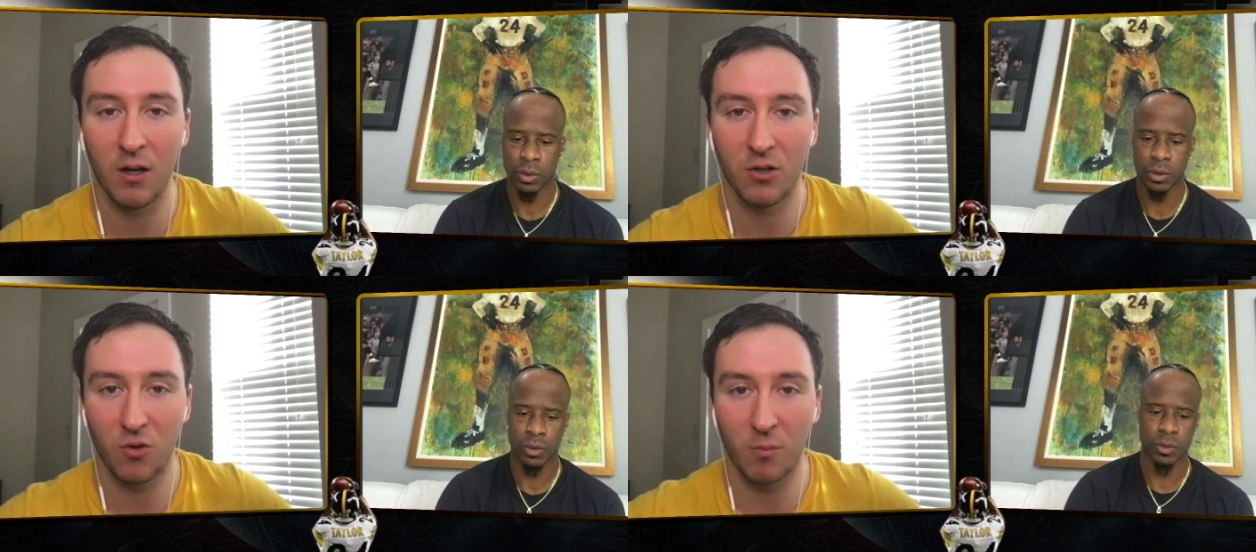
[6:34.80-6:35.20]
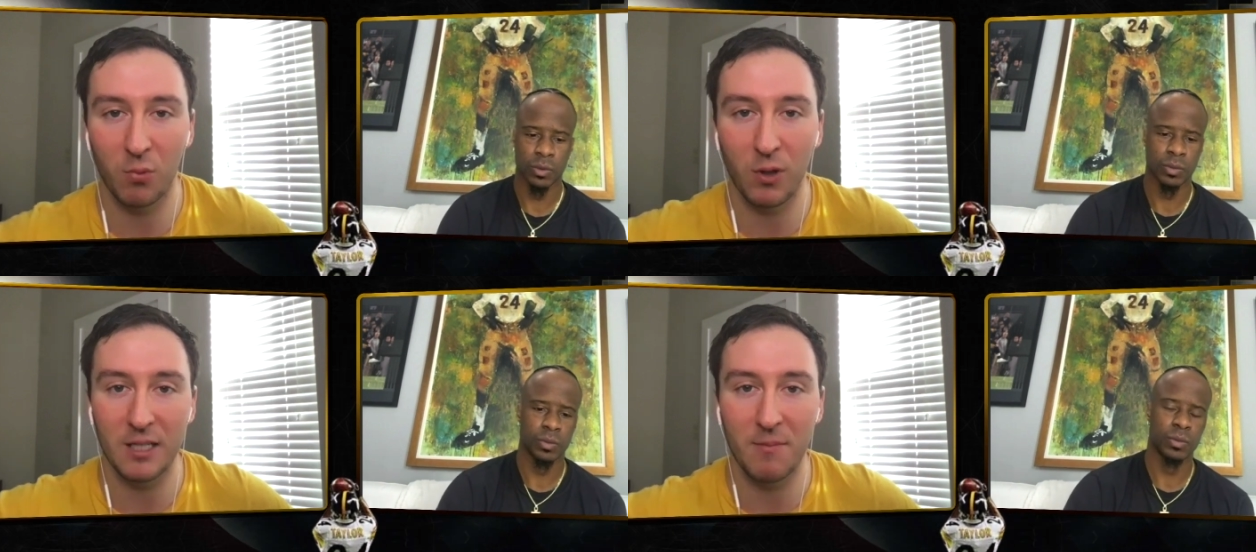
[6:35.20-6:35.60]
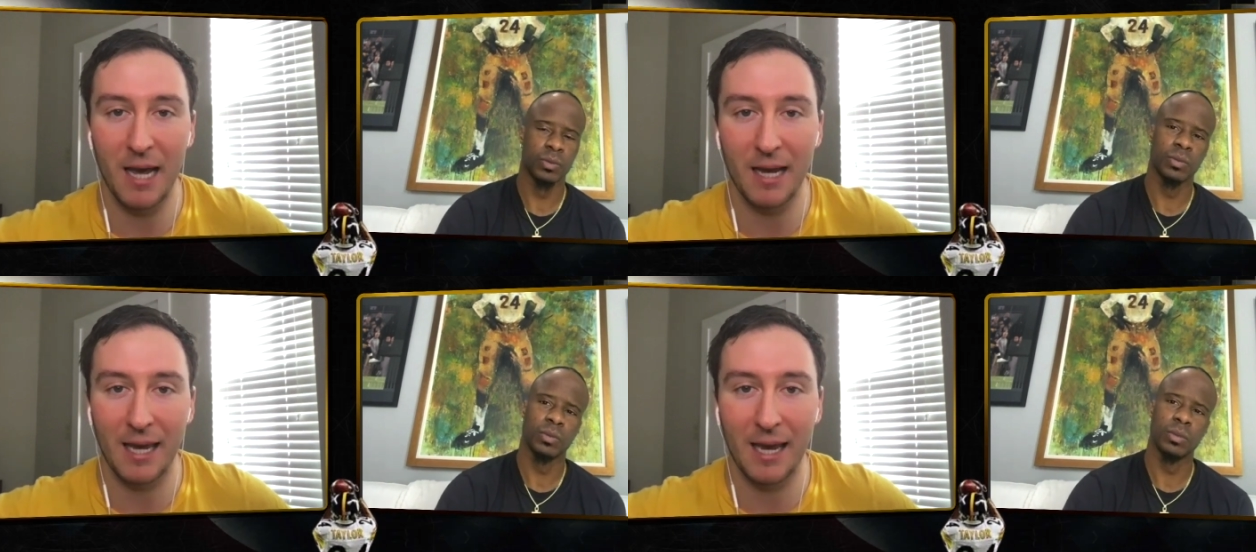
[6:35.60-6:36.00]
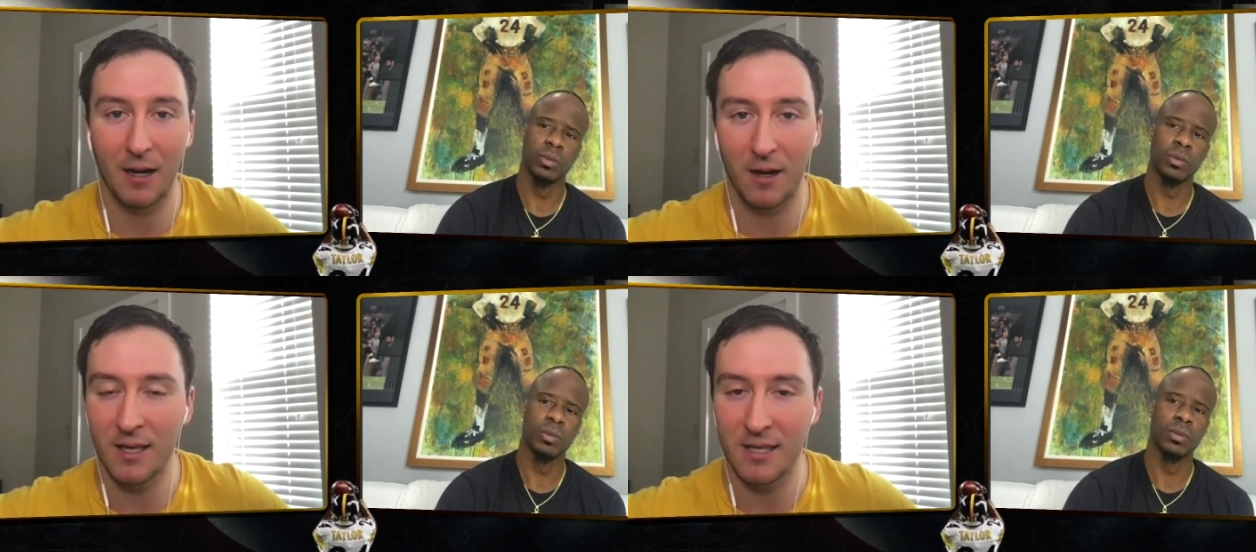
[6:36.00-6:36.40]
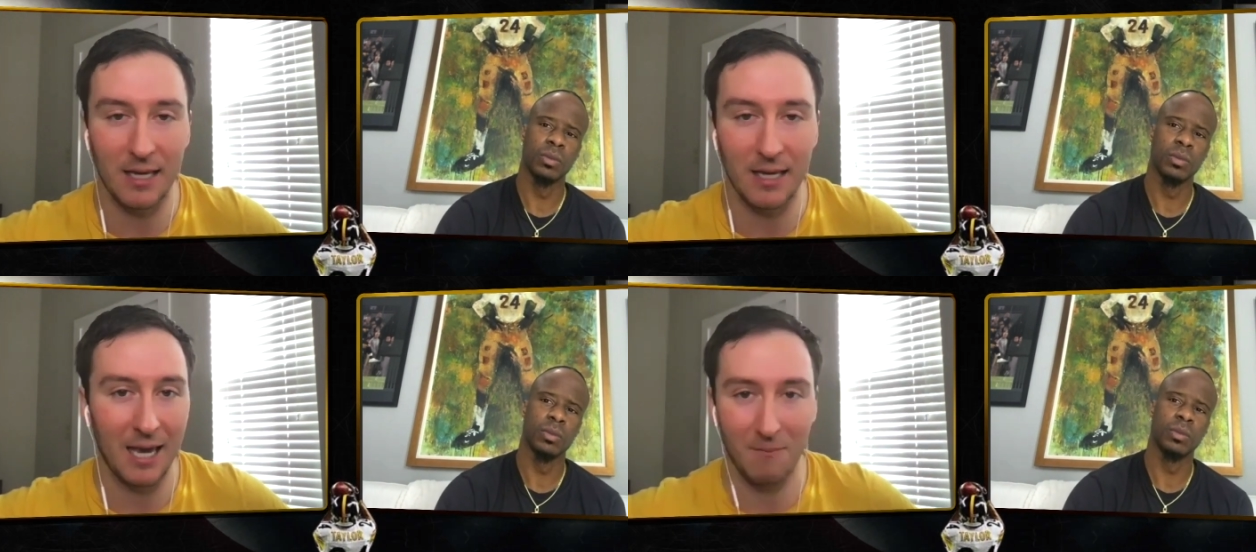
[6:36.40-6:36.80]
Speaker 1: to replace Matt Canada, you
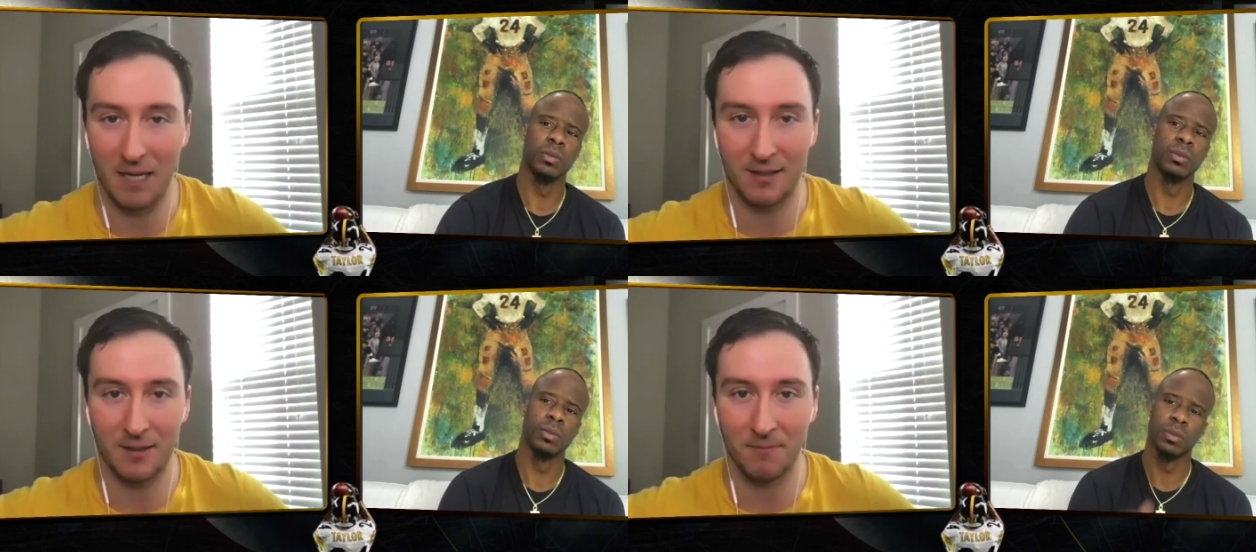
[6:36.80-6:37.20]
can't miss.